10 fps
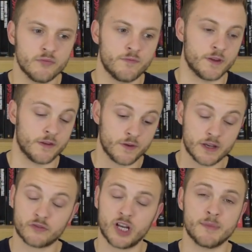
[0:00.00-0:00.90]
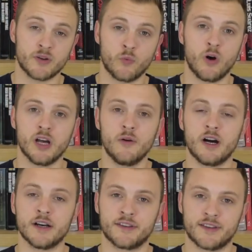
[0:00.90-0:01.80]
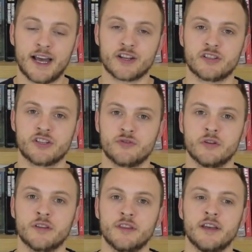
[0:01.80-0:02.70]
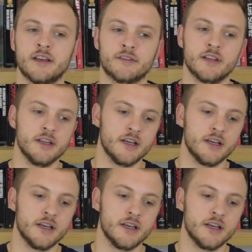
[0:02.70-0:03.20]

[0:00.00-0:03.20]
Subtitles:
for the first time in a while, ours is actually stronger than theirs.